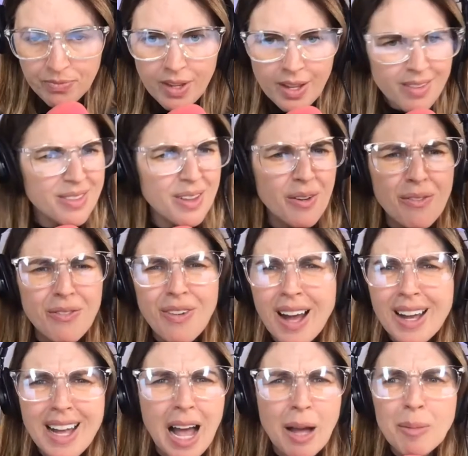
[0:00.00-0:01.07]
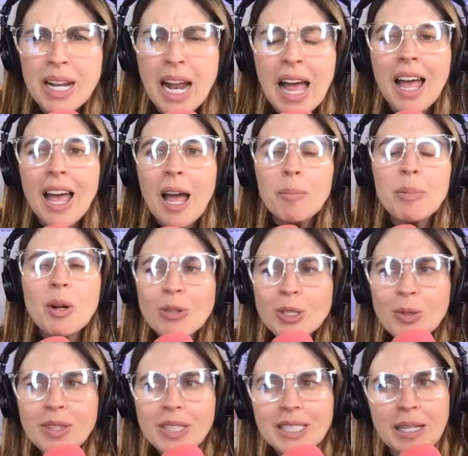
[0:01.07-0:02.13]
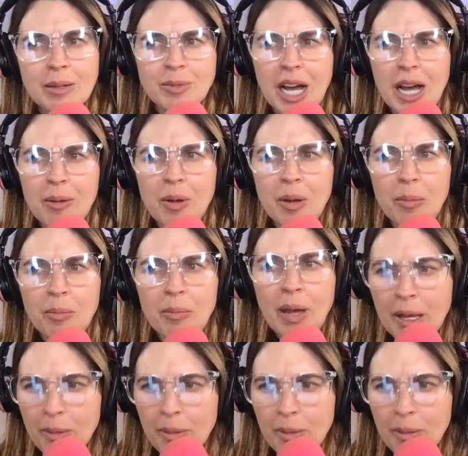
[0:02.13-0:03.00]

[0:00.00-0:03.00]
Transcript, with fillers: The fuck? I mean, but also at the same time, maybe.